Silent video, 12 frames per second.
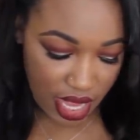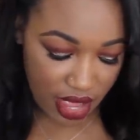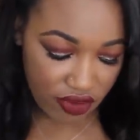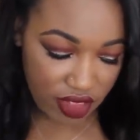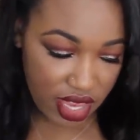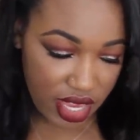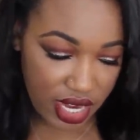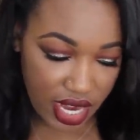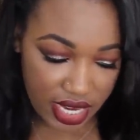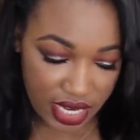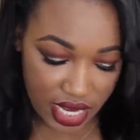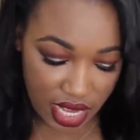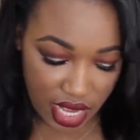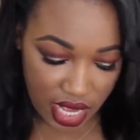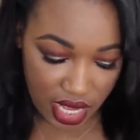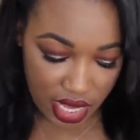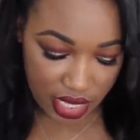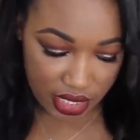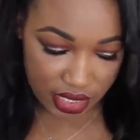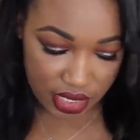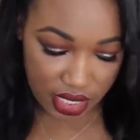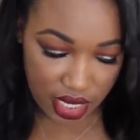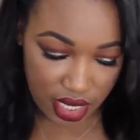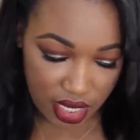And then I
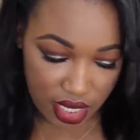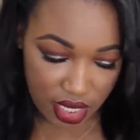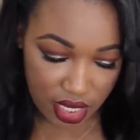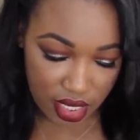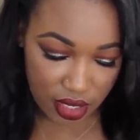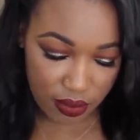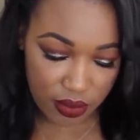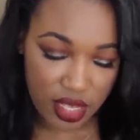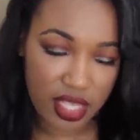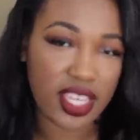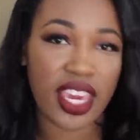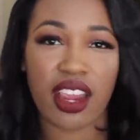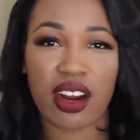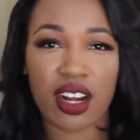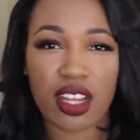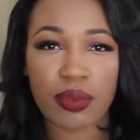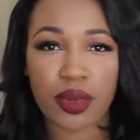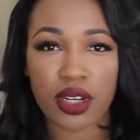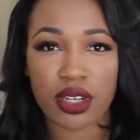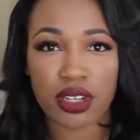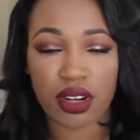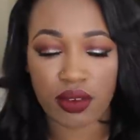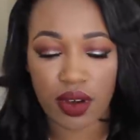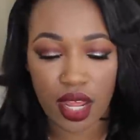got um, Carob or
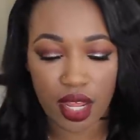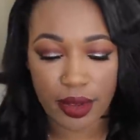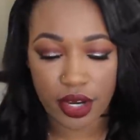Karab.